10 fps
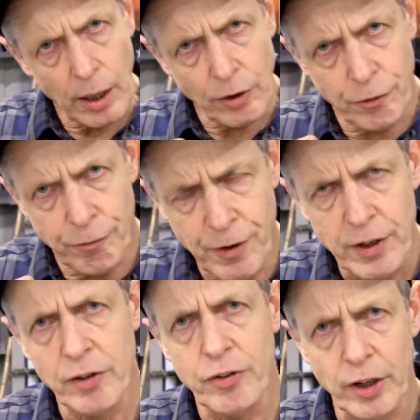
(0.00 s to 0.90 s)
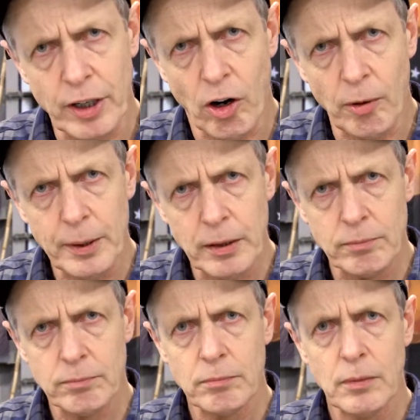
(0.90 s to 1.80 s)
It's very, very common,
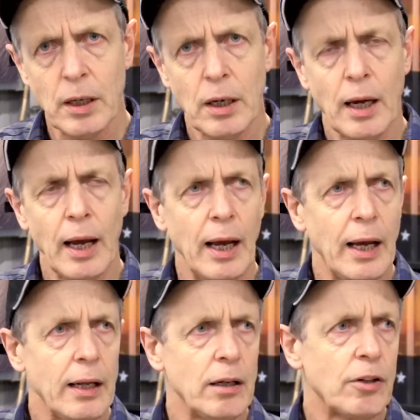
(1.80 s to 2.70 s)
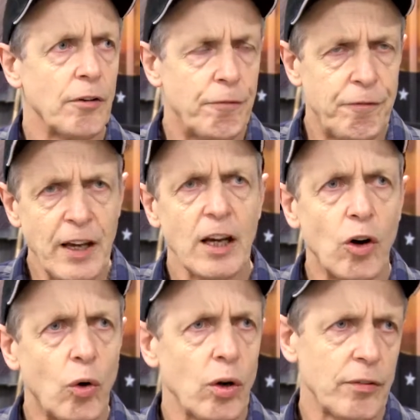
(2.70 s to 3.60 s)
and the fear
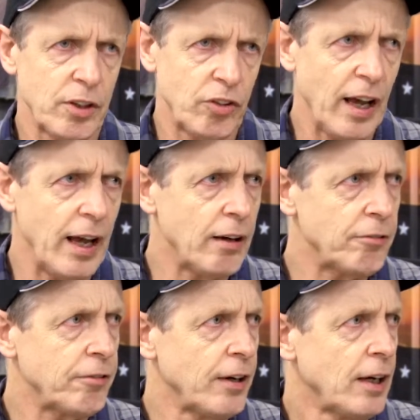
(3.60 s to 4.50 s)
all of us have